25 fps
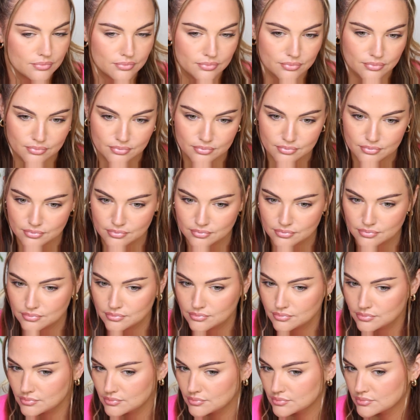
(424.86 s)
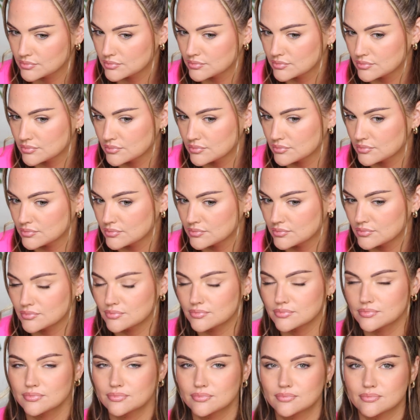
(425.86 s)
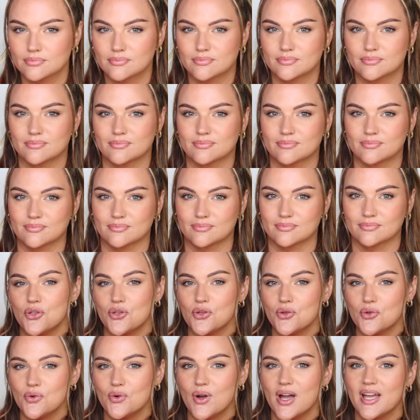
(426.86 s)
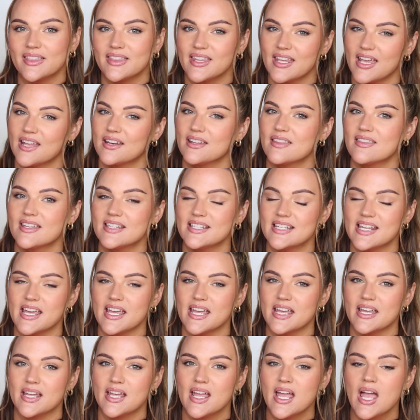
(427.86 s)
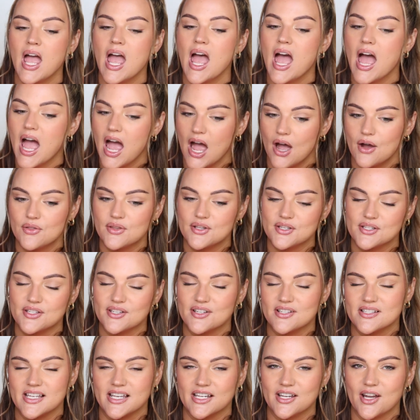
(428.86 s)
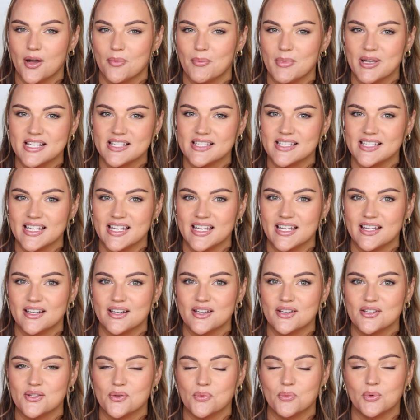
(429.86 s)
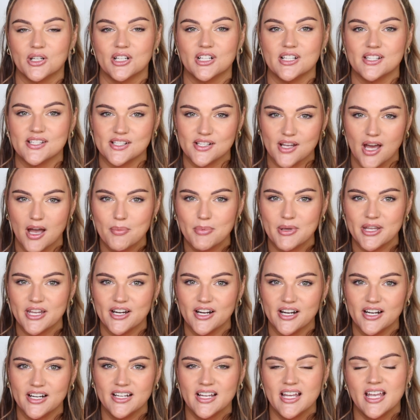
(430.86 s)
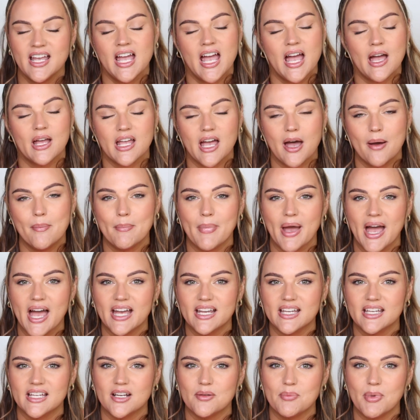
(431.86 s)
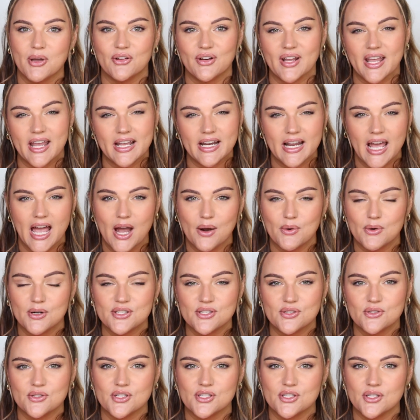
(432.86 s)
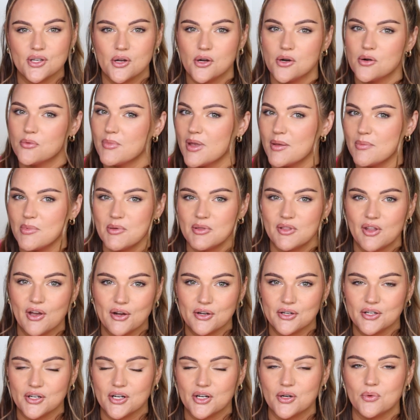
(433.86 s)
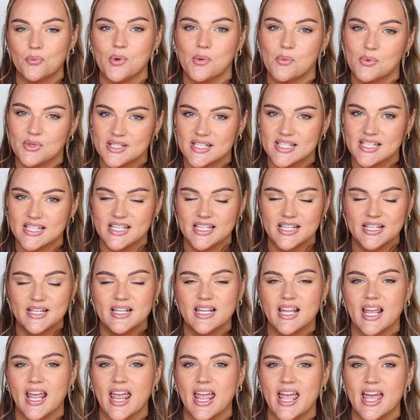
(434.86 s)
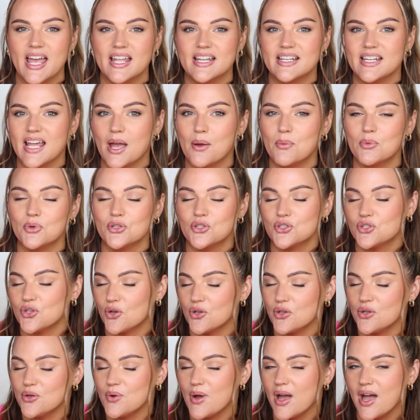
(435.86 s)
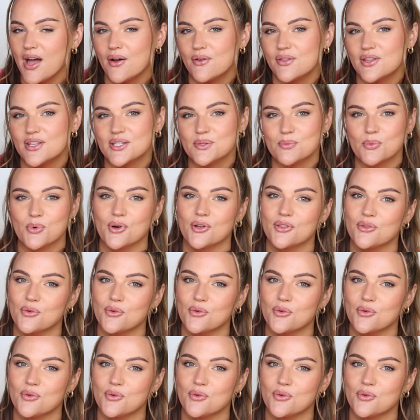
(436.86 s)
know this wears well on my skin, but I want to show you at the end of the day how this looks like on my skin. So we're going to stop here, come back in about 8 hours or so, maybe longer, we will see, and I will show you how this wore